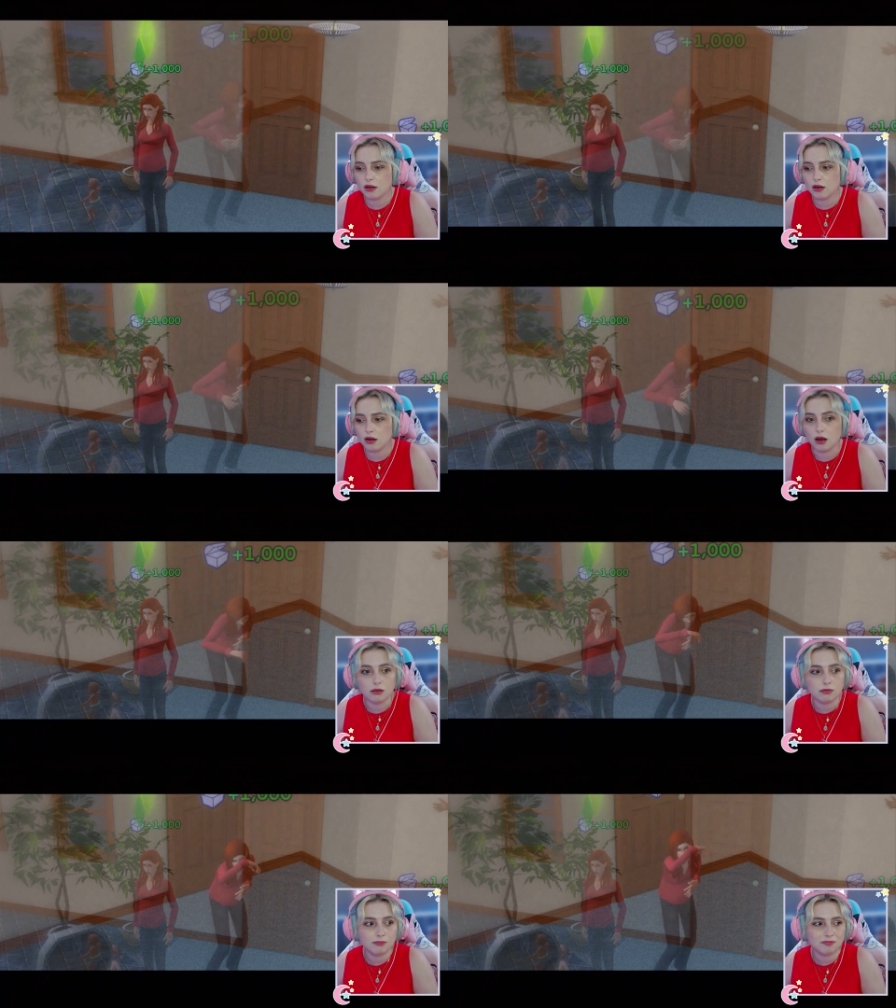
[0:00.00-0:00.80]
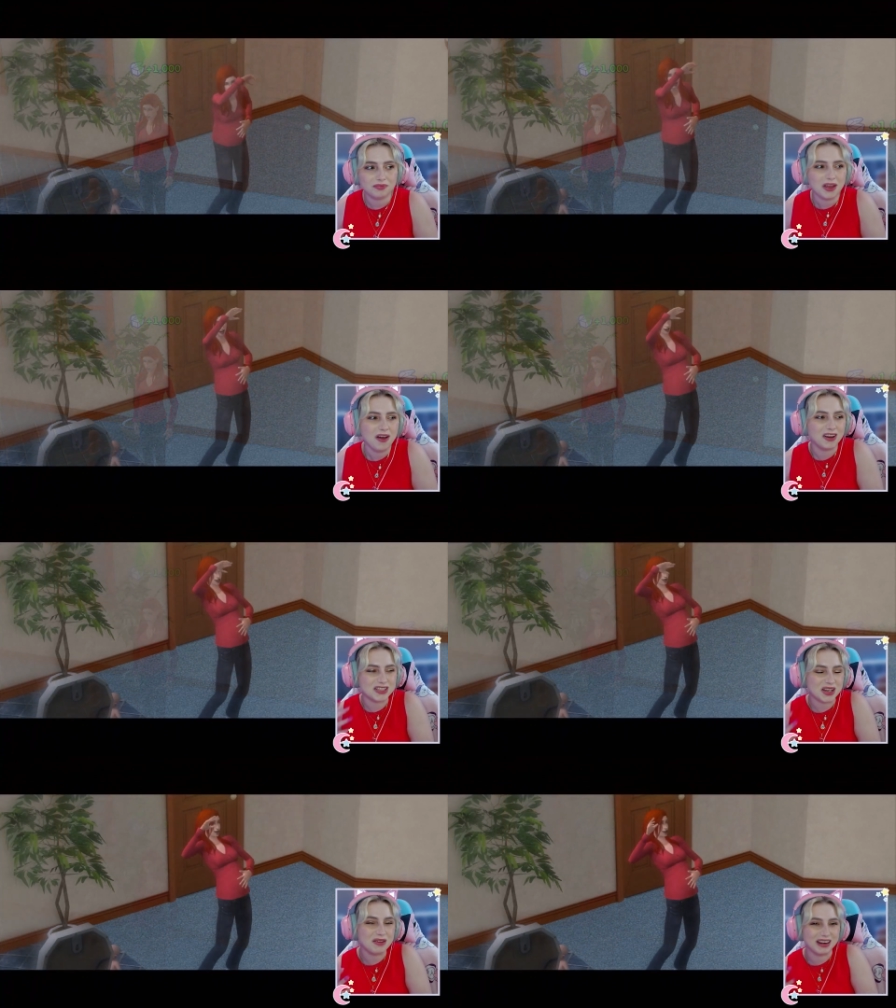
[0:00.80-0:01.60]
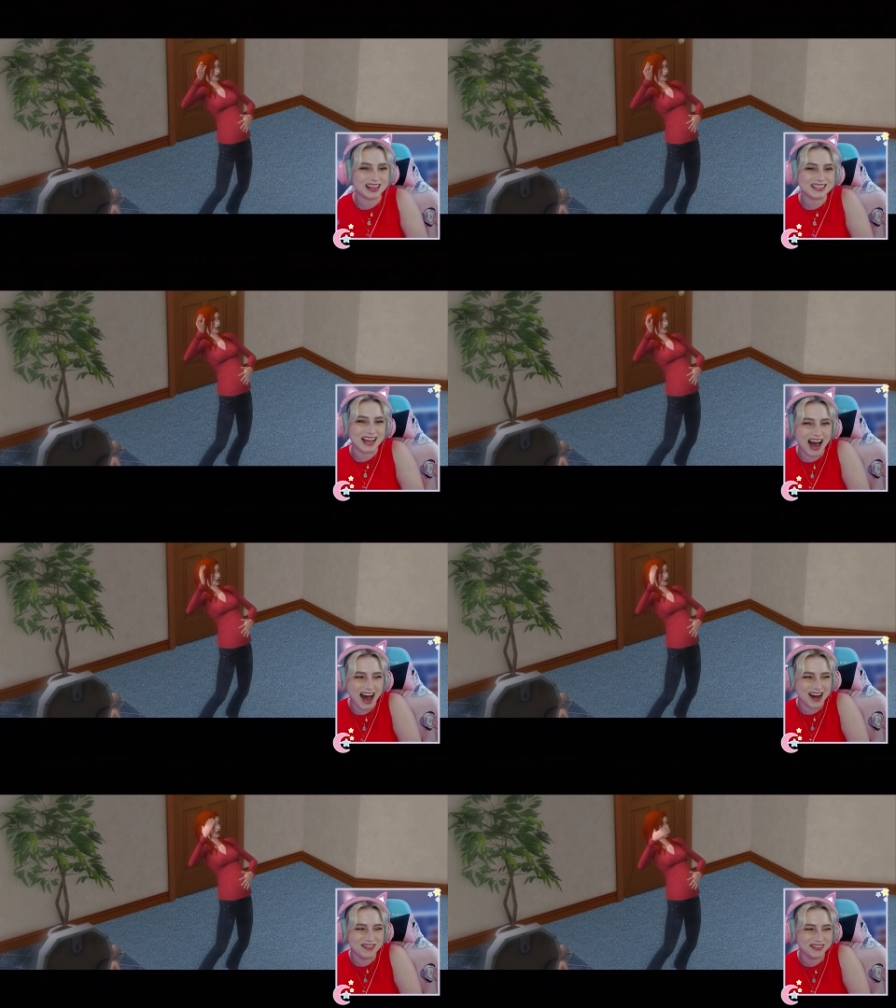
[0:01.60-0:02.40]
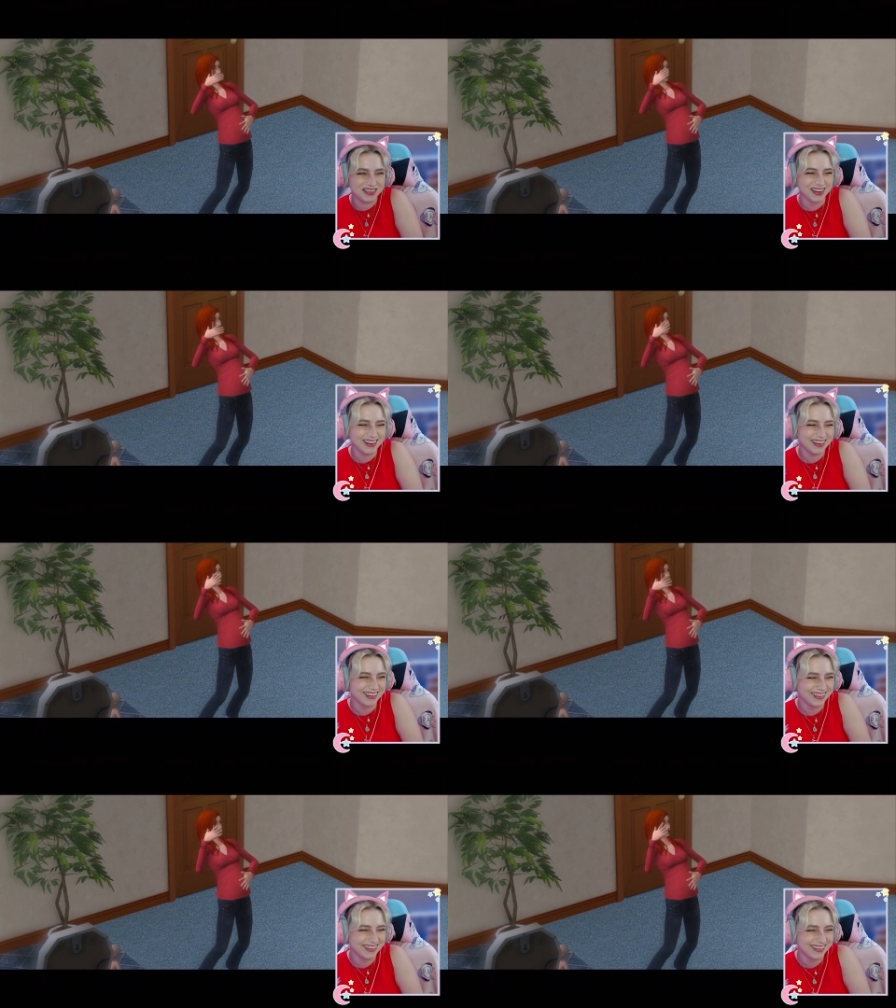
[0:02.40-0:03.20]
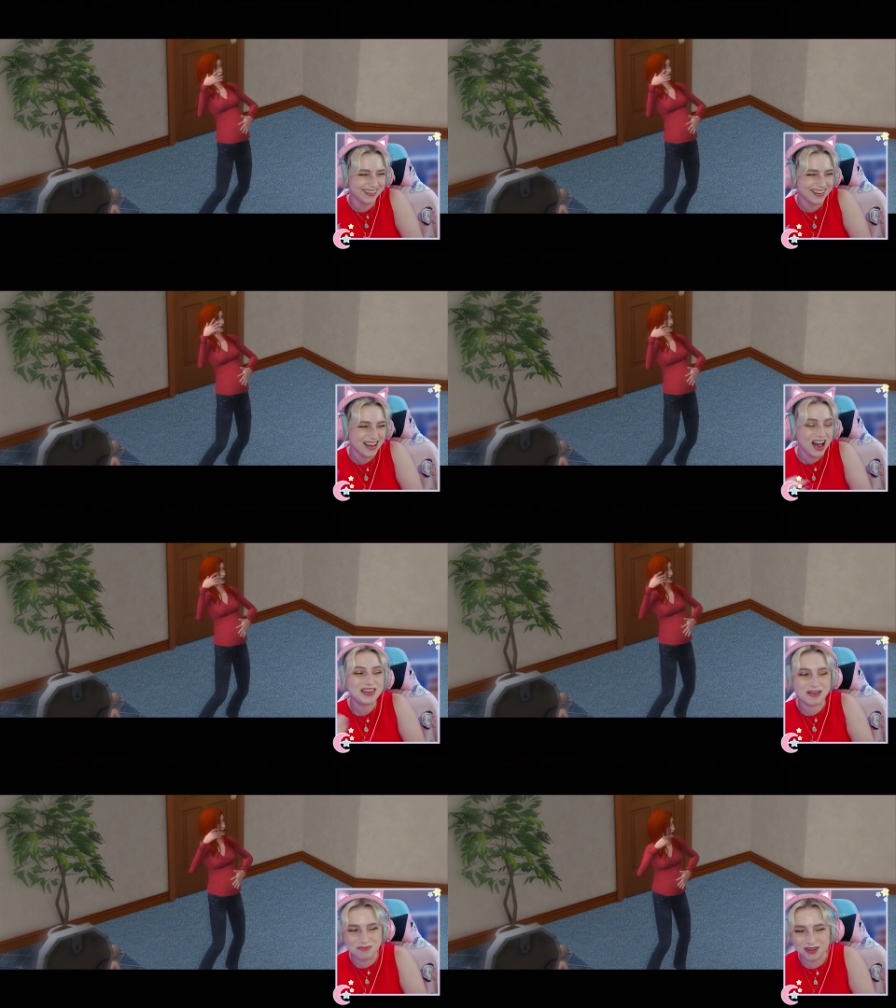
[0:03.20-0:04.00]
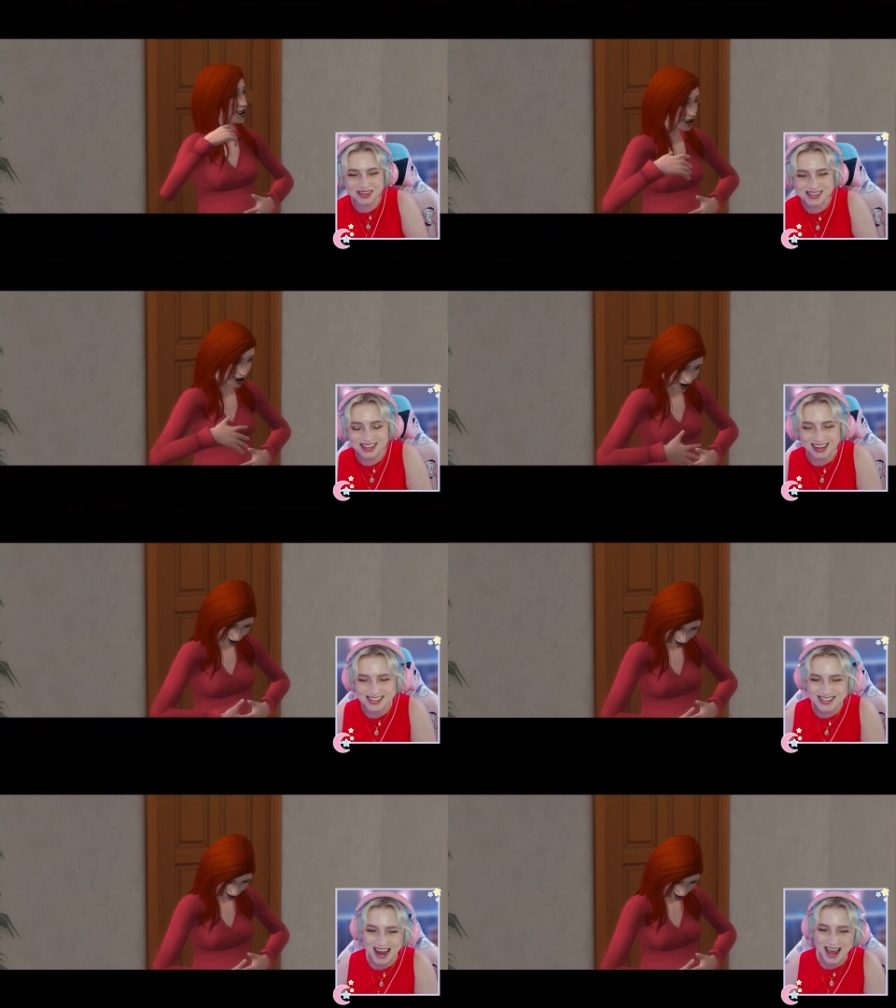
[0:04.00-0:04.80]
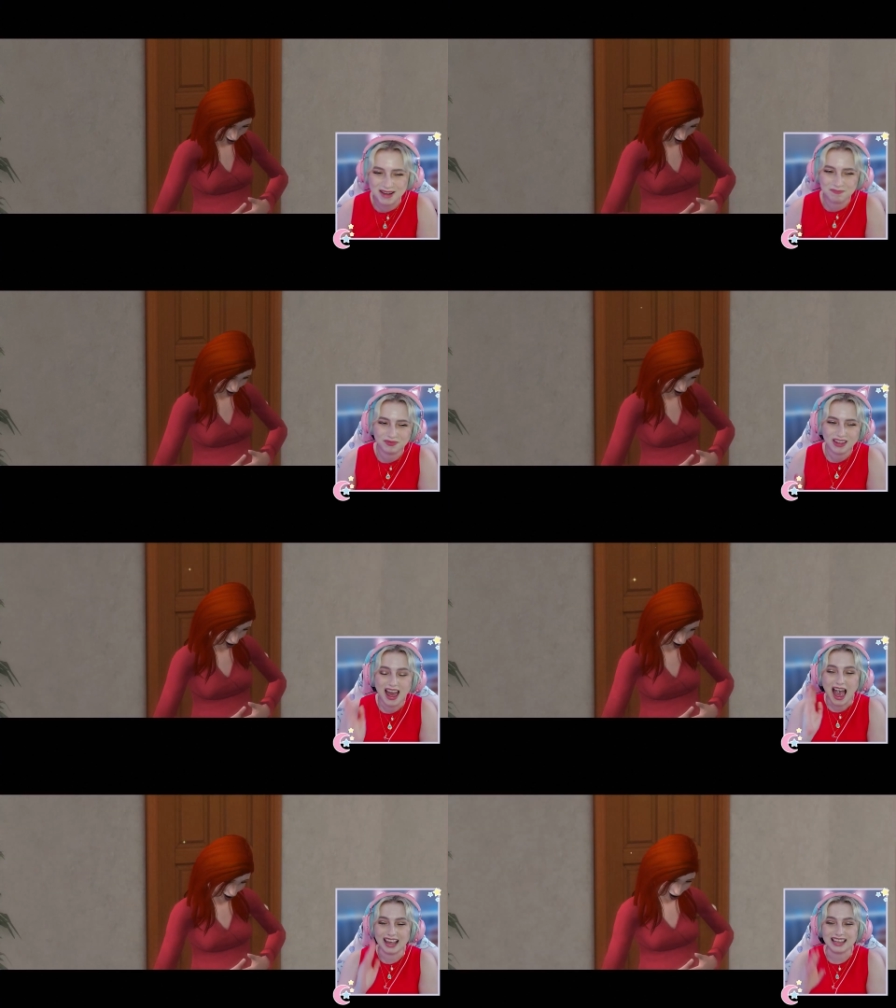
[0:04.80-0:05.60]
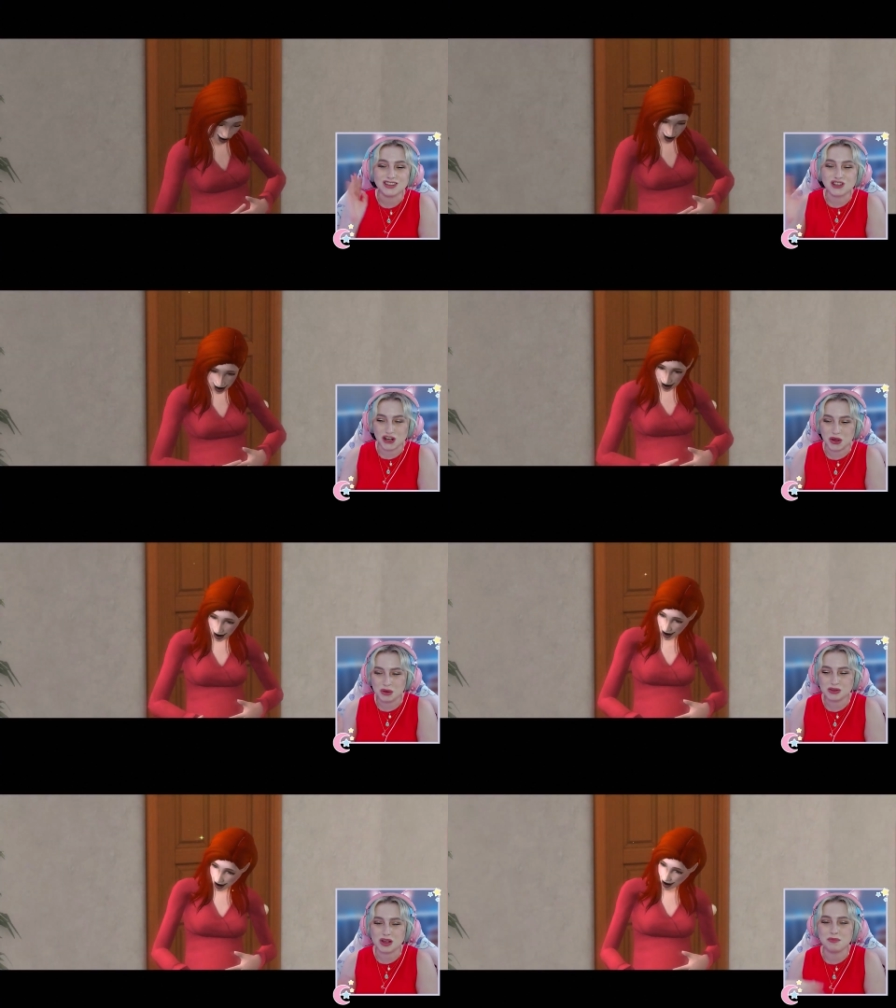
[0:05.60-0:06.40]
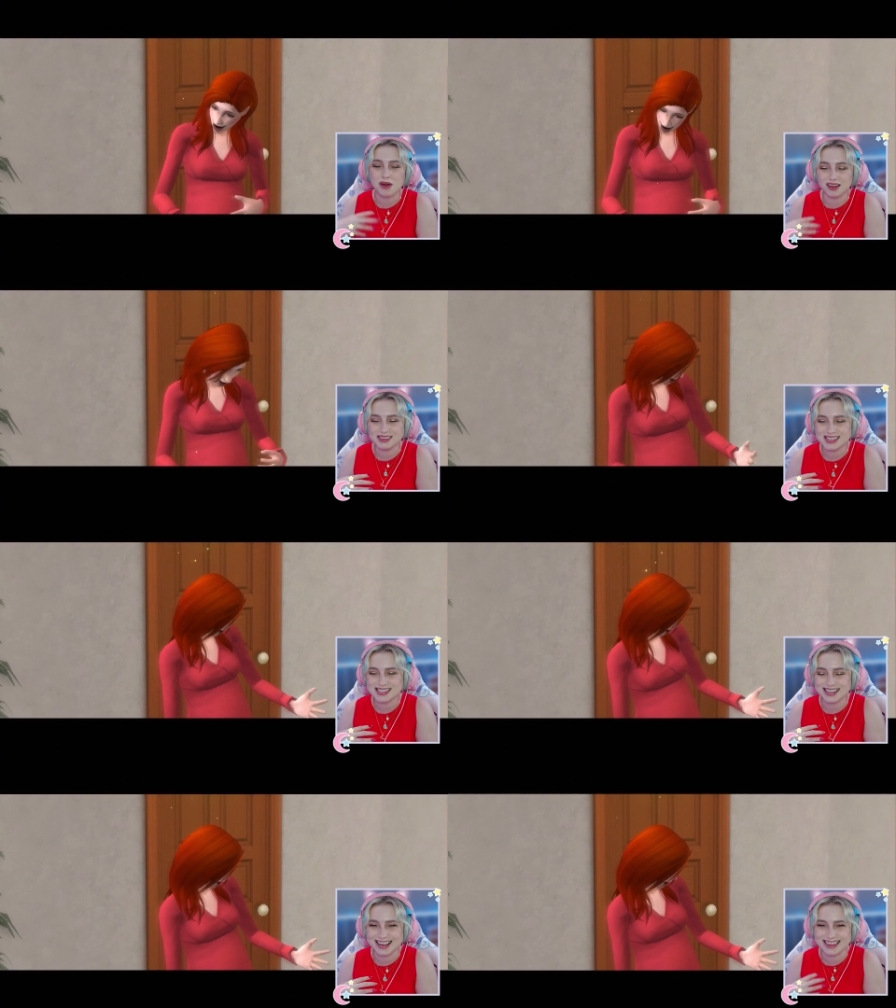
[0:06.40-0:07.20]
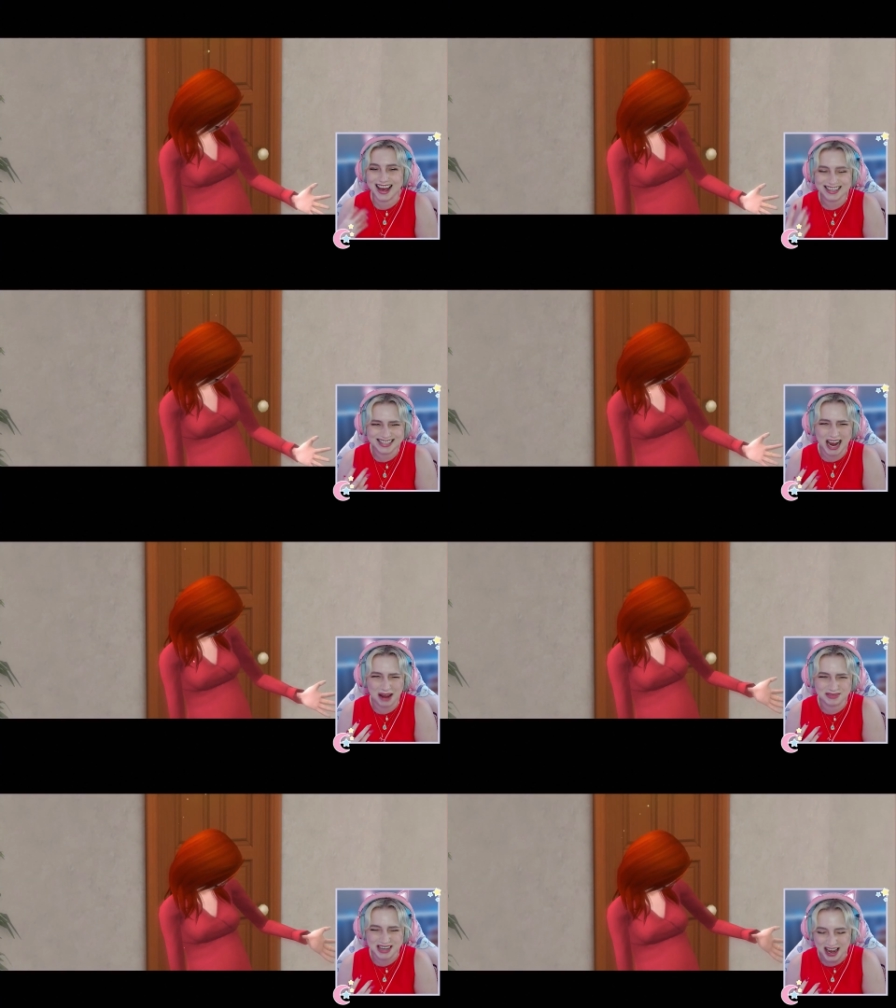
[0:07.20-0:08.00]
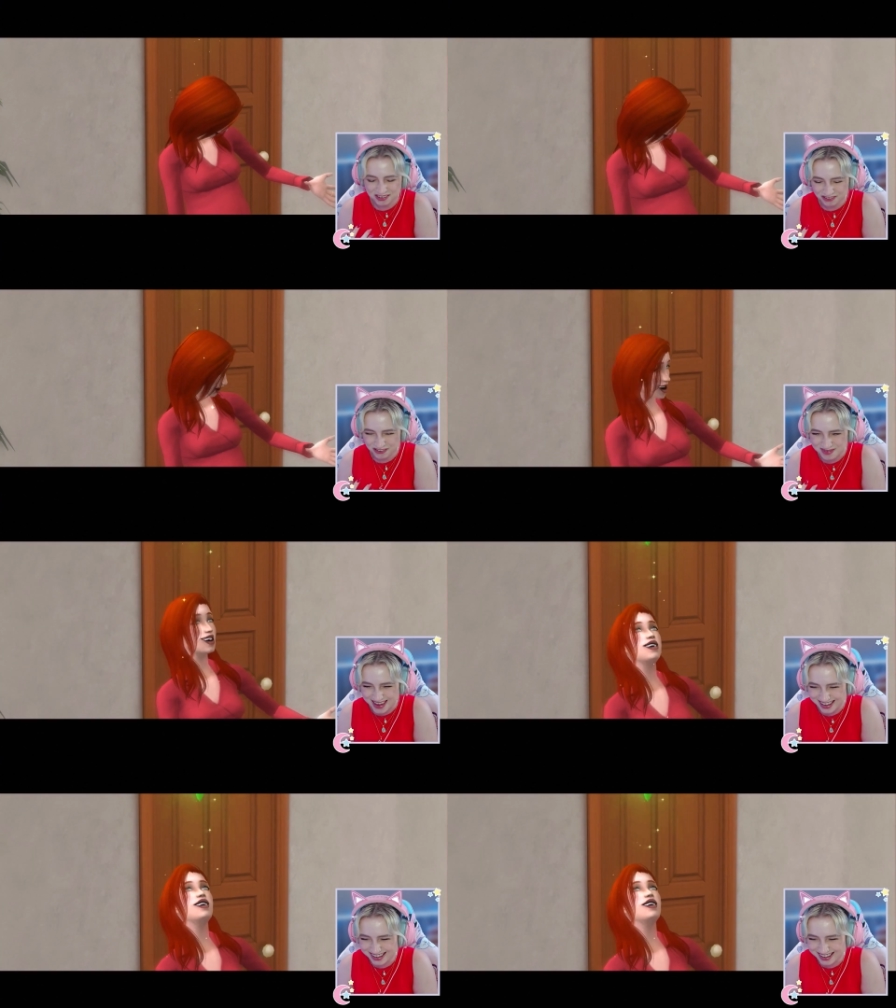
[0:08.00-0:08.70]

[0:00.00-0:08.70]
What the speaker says: Oh. Or do you want it to have the mother's last name? And you choose, but obviously that timed out for me.